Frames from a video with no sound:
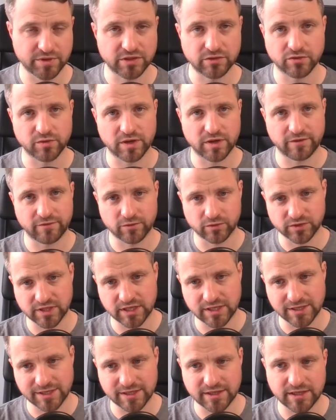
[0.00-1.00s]
until
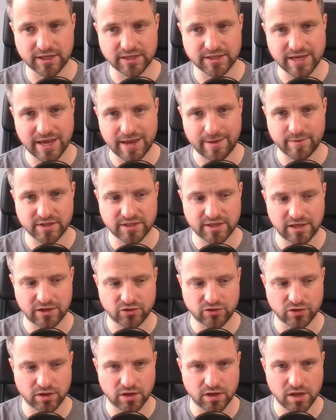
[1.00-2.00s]
2014, did the exam,
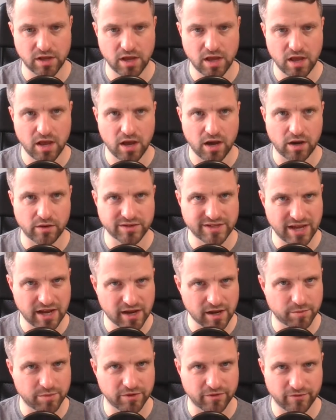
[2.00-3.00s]
etc. I was
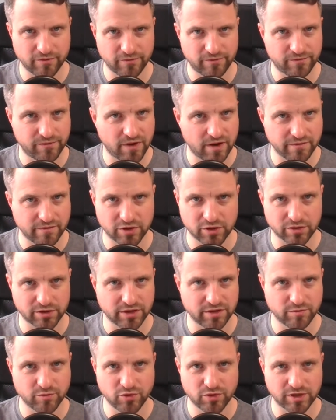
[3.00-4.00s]
getting up at five o'clock
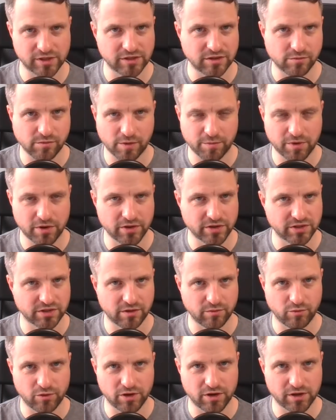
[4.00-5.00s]
in the morning to do my Polish
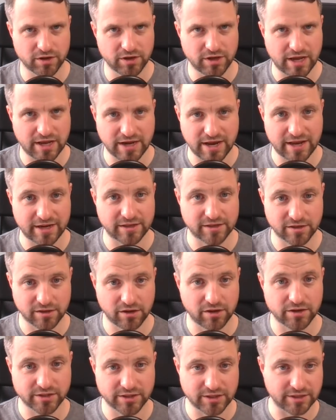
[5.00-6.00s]
homework and had
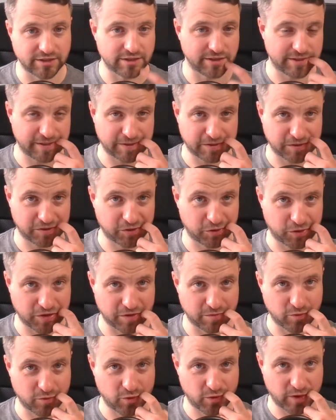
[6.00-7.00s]
classes at six o'clock
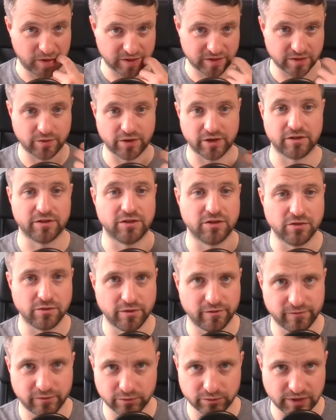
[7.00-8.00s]
in the morning so I could
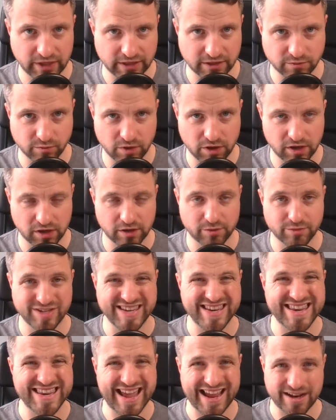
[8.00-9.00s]
do a full day's work. I was
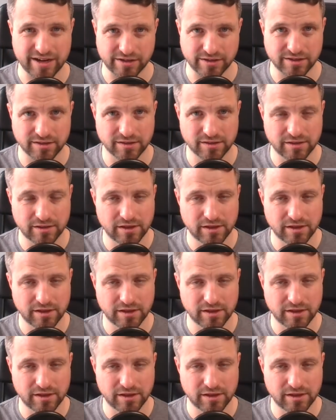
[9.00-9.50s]
knackered.